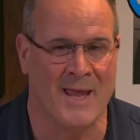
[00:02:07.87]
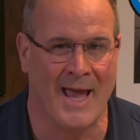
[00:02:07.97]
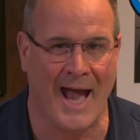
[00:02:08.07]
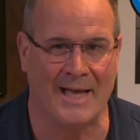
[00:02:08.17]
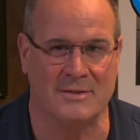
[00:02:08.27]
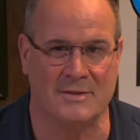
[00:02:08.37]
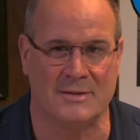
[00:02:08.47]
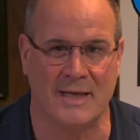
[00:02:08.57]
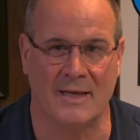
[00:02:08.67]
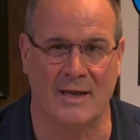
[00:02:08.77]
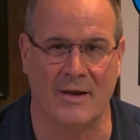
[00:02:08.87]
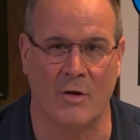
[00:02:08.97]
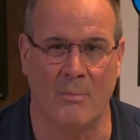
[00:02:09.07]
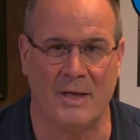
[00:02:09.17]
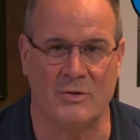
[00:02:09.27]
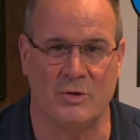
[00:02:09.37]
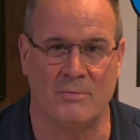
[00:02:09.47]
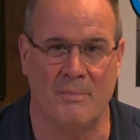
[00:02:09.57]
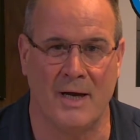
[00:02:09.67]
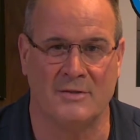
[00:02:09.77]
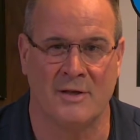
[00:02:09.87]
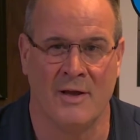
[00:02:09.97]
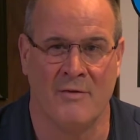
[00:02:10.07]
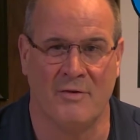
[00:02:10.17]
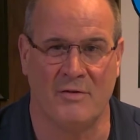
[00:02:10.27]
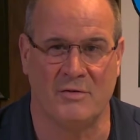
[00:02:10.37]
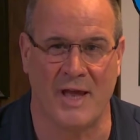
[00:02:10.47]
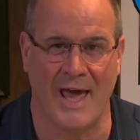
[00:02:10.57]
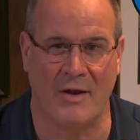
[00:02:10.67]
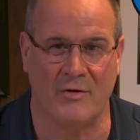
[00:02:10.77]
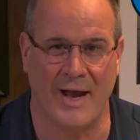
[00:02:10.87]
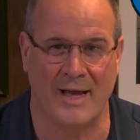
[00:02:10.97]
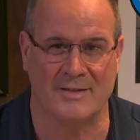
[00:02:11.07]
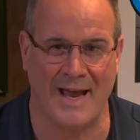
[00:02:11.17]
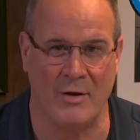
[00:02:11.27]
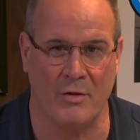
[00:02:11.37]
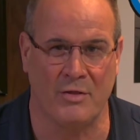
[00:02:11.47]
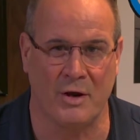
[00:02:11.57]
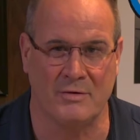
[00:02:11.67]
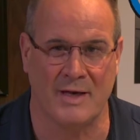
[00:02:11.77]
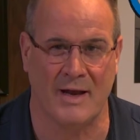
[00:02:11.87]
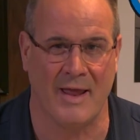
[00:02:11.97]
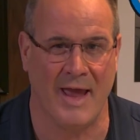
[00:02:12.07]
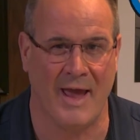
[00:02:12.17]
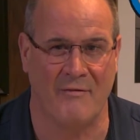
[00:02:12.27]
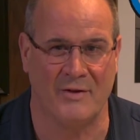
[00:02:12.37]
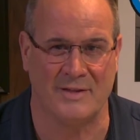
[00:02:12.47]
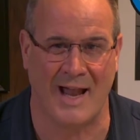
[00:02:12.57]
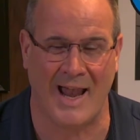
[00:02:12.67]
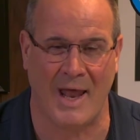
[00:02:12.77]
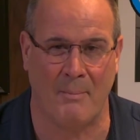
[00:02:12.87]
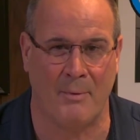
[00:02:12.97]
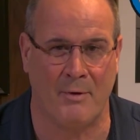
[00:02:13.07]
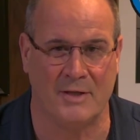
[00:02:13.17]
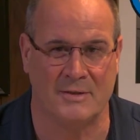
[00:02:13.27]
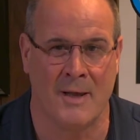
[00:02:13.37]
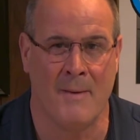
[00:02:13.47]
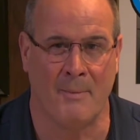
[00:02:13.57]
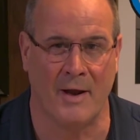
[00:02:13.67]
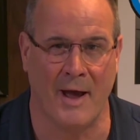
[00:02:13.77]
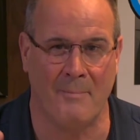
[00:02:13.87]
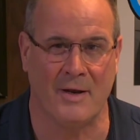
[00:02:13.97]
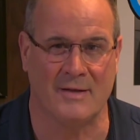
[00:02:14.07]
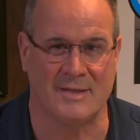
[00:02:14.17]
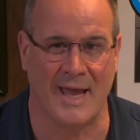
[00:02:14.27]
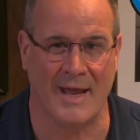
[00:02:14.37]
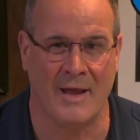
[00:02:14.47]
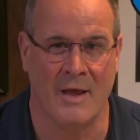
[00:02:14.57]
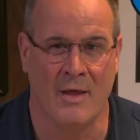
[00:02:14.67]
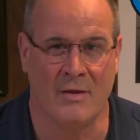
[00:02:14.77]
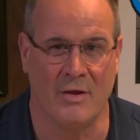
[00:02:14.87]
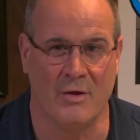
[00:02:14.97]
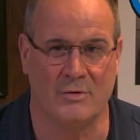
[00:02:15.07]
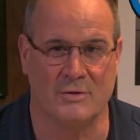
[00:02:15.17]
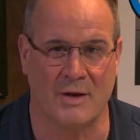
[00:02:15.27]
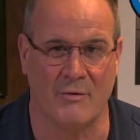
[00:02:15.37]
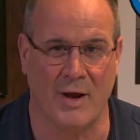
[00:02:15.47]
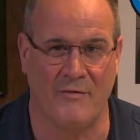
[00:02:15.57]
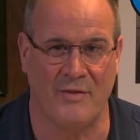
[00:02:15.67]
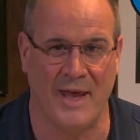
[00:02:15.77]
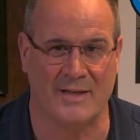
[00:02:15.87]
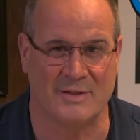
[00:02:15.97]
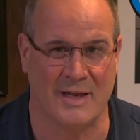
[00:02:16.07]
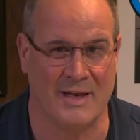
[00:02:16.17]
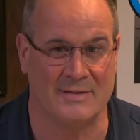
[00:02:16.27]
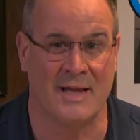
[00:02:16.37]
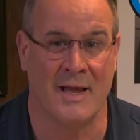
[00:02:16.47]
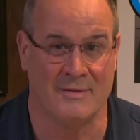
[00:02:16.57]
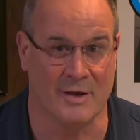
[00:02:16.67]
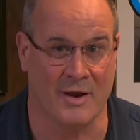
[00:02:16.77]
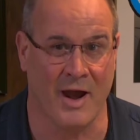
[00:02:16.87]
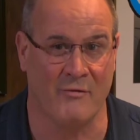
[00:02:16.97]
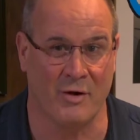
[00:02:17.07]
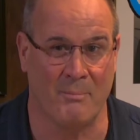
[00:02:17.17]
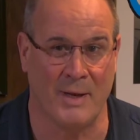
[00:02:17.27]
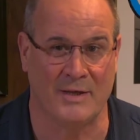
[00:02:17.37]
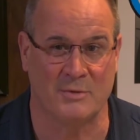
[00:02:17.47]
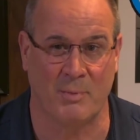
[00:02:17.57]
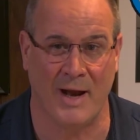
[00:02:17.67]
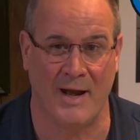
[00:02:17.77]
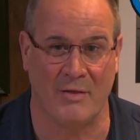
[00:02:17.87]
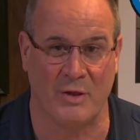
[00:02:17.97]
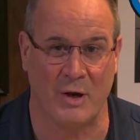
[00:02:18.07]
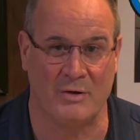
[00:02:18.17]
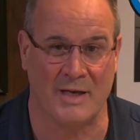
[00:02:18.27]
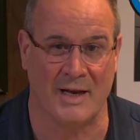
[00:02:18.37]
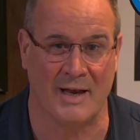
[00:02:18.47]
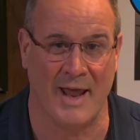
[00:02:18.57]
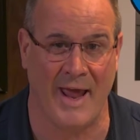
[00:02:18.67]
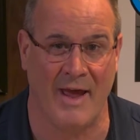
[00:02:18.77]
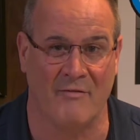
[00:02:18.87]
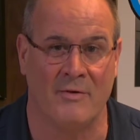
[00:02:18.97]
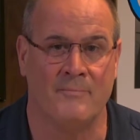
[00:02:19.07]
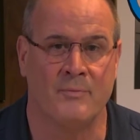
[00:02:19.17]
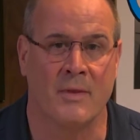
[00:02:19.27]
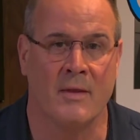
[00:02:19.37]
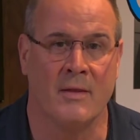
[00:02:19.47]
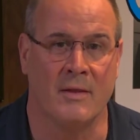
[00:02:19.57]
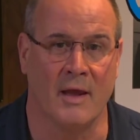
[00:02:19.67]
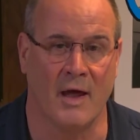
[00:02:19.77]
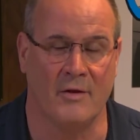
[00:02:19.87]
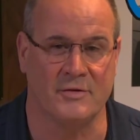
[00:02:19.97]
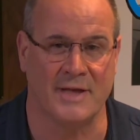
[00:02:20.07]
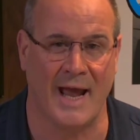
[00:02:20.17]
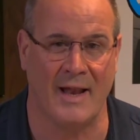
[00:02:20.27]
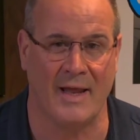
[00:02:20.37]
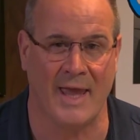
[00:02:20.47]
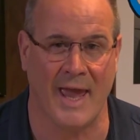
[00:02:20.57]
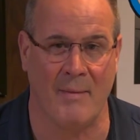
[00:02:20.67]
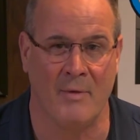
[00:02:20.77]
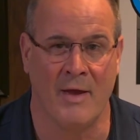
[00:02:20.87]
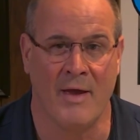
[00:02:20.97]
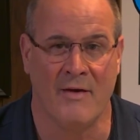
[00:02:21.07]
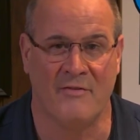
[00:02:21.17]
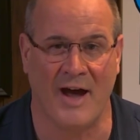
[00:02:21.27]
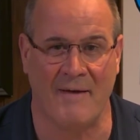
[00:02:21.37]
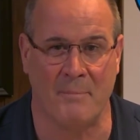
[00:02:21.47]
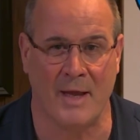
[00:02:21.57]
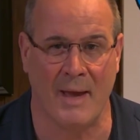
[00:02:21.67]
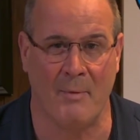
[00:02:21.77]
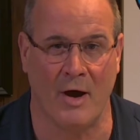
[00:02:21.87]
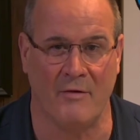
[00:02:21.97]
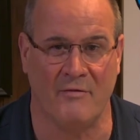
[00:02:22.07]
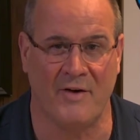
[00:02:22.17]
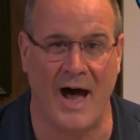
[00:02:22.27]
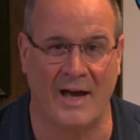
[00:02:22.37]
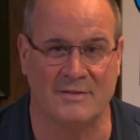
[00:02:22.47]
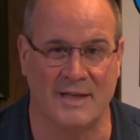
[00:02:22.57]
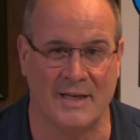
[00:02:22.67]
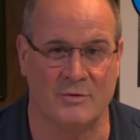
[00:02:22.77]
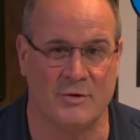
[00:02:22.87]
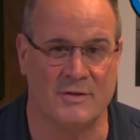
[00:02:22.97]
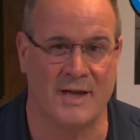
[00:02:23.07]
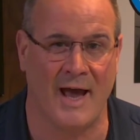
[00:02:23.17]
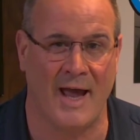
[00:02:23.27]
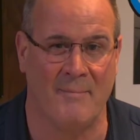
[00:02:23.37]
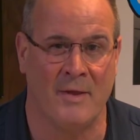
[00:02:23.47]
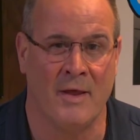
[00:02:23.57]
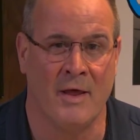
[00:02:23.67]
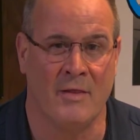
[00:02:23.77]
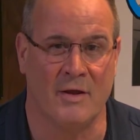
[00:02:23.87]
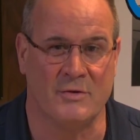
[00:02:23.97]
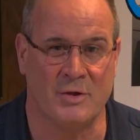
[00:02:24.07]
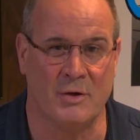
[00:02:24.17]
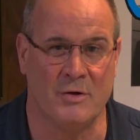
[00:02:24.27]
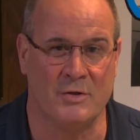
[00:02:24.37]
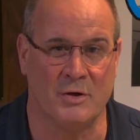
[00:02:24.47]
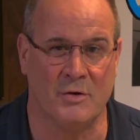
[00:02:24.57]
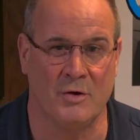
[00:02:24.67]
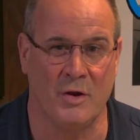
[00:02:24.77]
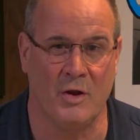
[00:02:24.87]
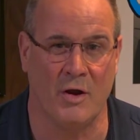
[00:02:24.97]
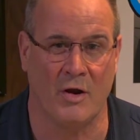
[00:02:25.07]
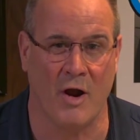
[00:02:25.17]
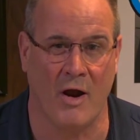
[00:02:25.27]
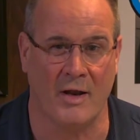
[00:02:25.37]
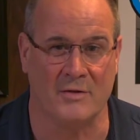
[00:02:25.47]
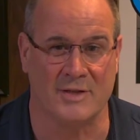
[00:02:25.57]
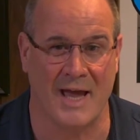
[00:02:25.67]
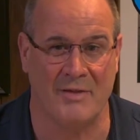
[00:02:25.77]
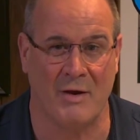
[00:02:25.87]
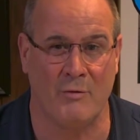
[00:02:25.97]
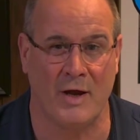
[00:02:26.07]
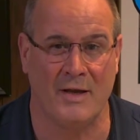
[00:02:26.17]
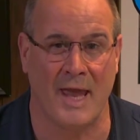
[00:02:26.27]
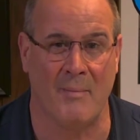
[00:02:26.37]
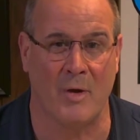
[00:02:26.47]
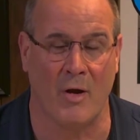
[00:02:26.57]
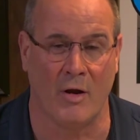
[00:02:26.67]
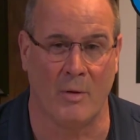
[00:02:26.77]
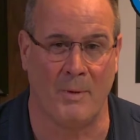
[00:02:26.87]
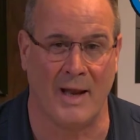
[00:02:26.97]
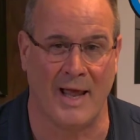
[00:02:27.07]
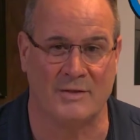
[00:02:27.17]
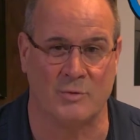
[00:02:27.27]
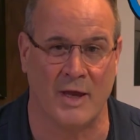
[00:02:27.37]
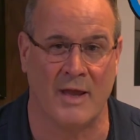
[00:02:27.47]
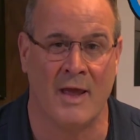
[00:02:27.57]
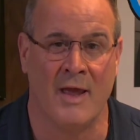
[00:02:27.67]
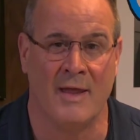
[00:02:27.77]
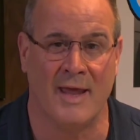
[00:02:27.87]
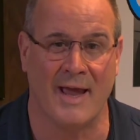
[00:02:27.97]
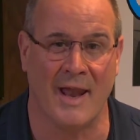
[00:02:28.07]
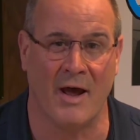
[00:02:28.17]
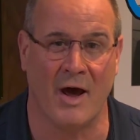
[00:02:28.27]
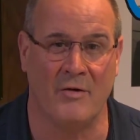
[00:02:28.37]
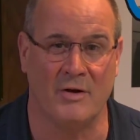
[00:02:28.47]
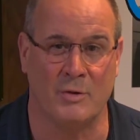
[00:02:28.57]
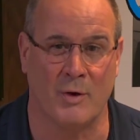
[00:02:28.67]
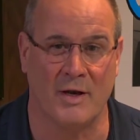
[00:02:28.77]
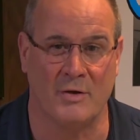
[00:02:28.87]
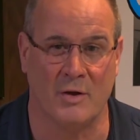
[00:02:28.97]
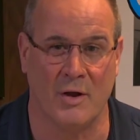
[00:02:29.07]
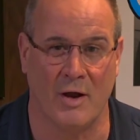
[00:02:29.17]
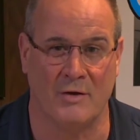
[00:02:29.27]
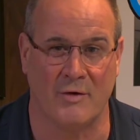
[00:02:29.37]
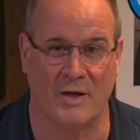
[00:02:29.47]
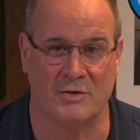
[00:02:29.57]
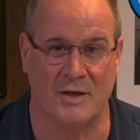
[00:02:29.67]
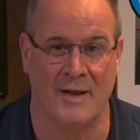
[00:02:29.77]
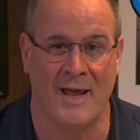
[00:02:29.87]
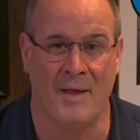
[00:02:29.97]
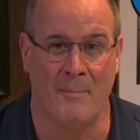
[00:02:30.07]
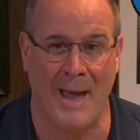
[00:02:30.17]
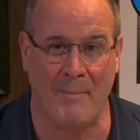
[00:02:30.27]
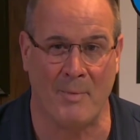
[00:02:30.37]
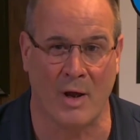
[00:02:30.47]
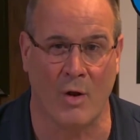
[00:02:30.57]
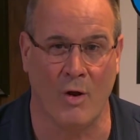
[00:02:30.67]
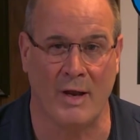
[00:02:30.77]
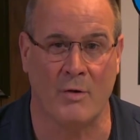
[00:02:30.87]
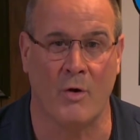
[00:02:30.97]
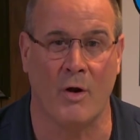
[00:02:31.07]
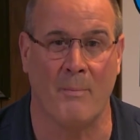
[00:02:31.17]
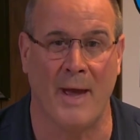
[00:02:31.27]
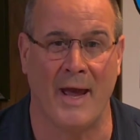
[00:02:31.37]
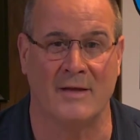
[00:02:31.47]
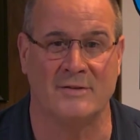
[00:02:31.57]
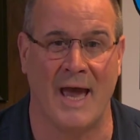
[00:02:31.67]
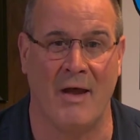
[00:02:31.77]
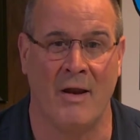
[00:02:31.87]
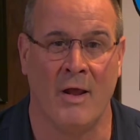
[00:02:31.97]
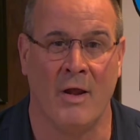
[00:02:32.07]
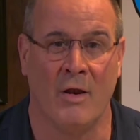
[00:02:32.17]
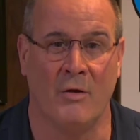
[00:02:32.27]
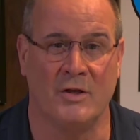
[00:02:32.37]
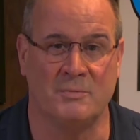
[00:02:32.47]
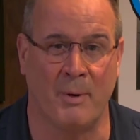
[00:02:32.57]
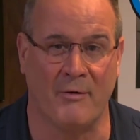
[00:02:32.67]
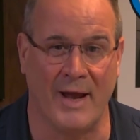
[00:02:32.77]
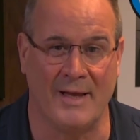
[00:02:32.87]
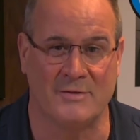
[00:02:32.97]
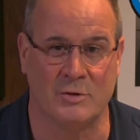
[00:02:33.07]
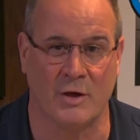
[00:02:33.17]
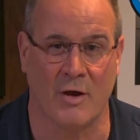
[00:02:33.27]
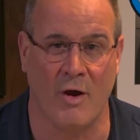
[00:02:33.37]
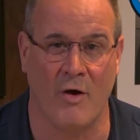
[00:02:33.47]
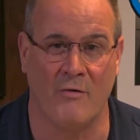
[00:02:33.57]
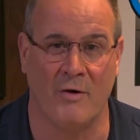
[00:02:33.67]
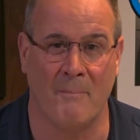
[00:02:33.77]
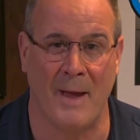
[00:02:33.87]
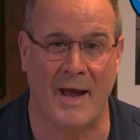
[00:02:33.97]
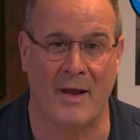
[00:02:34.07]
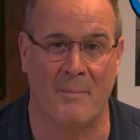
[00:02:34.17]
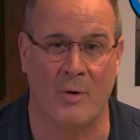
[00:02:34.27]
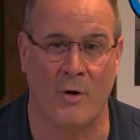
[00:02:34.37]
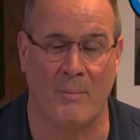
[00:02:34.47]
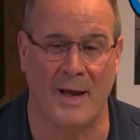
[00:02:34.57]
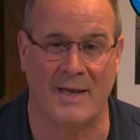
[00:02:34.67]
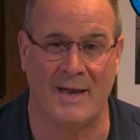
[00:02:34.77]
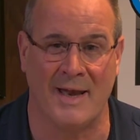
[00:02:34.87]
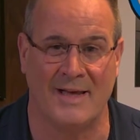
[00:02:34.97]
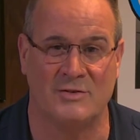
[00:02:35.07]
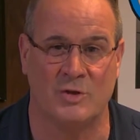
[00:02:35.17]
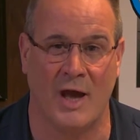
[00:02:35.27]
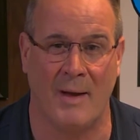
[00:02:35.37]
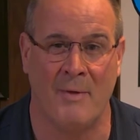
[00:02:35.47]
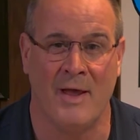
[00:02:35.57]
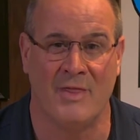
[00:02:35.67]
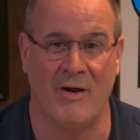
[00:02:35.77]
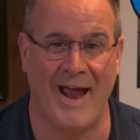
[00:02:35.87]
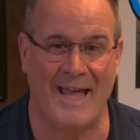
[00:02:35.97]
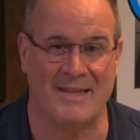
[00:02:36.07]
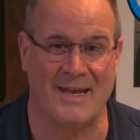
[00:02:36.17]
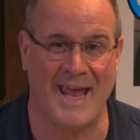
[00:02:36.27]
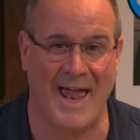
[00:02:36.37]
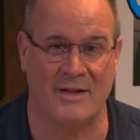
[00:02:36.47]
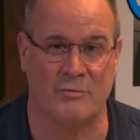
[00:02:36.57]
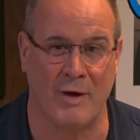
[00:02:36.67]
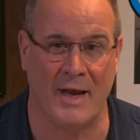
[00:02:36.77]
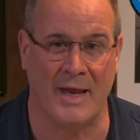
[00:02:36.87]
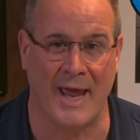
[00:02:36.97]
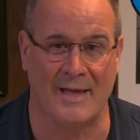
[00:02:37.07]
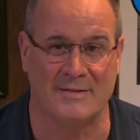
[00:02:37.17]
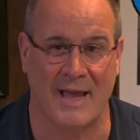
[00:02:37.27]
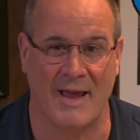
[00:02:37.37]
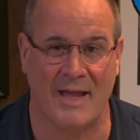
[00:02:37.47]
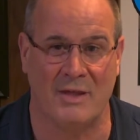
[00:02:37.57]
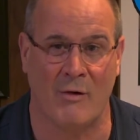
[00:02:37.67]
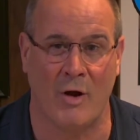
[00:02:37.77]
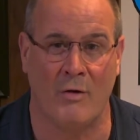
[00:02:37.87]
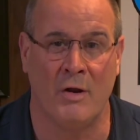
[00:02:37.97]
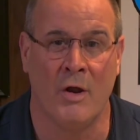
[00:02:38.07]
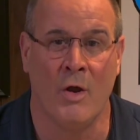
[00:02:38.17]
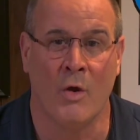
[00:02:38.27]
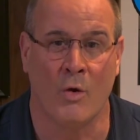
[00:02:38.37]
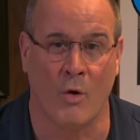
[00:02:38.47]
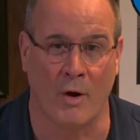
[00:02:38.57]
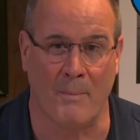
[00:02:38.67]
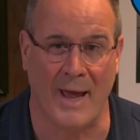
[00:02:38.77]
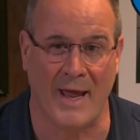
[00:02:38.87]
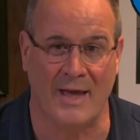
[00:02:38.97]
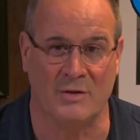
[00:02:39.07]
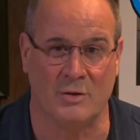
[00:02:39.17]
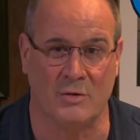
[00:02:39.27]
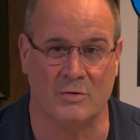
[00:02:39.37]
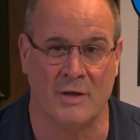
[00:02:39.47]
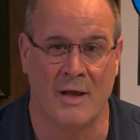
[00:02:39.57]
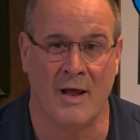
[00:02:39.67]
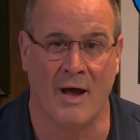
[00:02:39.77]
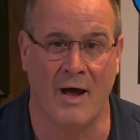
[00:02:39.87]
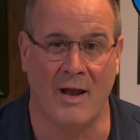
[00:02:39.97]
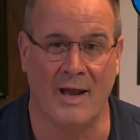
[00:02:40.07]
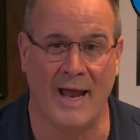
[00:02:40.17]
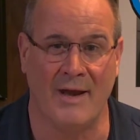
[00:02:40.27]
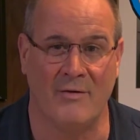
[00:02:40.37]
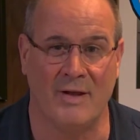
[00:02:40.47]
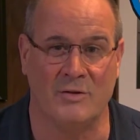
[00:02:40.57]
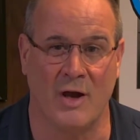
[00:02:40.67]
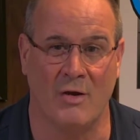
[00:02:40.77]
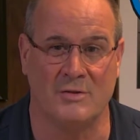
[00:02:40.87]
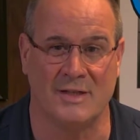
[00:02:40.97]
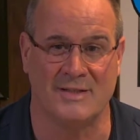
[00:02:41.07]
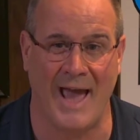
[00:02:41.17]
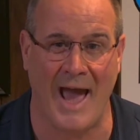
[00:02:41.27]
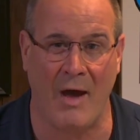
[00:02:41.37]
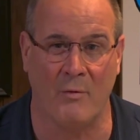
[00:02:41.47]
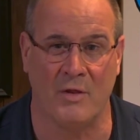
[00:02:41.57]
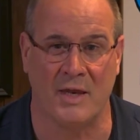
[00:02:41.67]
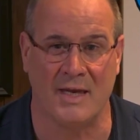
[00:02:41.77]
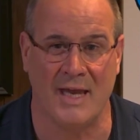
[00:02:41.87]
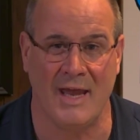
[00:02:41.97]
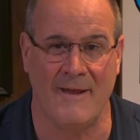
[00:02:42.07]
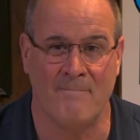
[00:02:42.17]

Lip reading: I just think they're going to be too much for the Seattle Dragons. I know 13.5 is a lot of points, but I'm going to take the Houston Roughnecks in this to cover a big spread at 13.5. The other Saturday game, 5 p.m. on Fox Eastern Time, the 2-2 New York Guardians got their run game going a little bit last week. They got 122 yards rushing. Matt McGloin, quarterback, is out. Luis Perez took over. A backup quarterback did a nice job. They're at the Dallas Renegades. They got their own quarterback issues. Landry Jones is out with a knee.